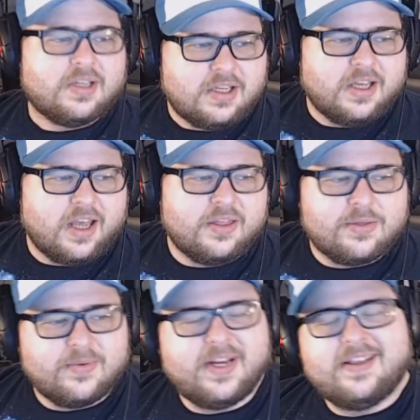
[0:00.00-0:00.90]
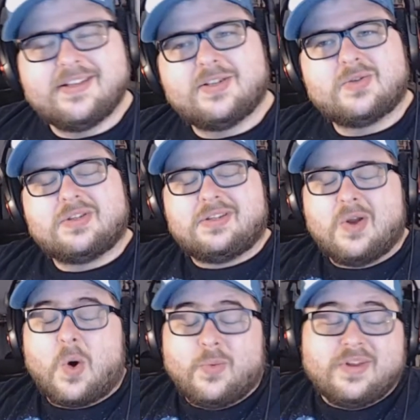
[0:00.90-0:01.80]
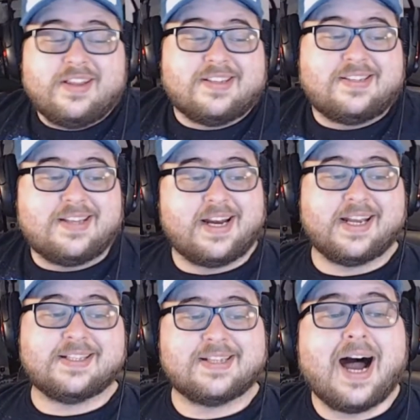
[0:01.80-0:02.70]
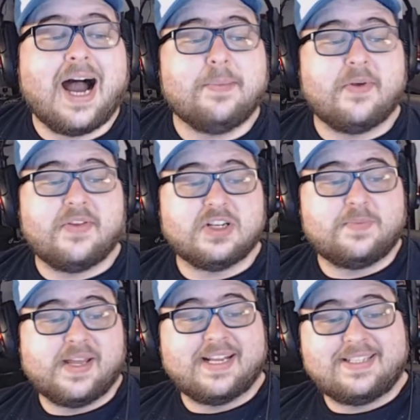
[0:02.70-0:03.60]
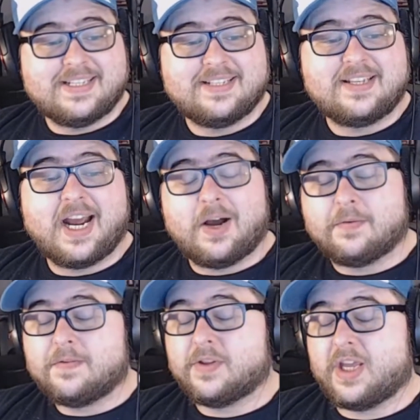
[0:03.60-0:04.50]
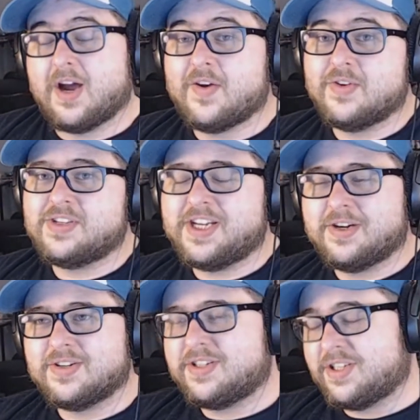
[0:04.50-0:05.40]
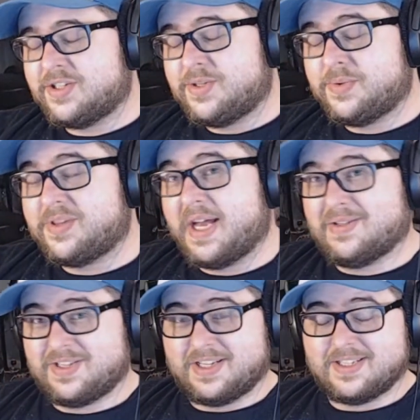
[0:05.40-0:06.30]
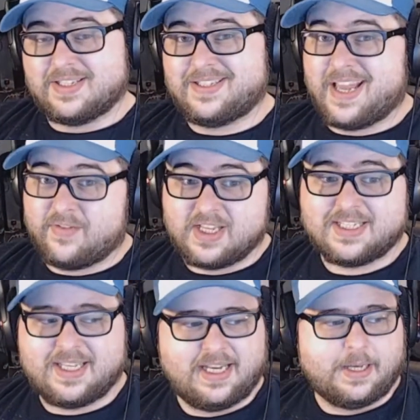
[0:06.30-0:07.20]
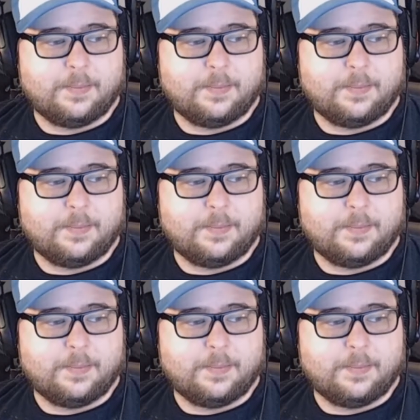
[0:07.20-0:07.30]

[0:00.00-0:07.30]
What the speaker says: And 3, this is only the second time that there's been a discount for the other tiers since 2017.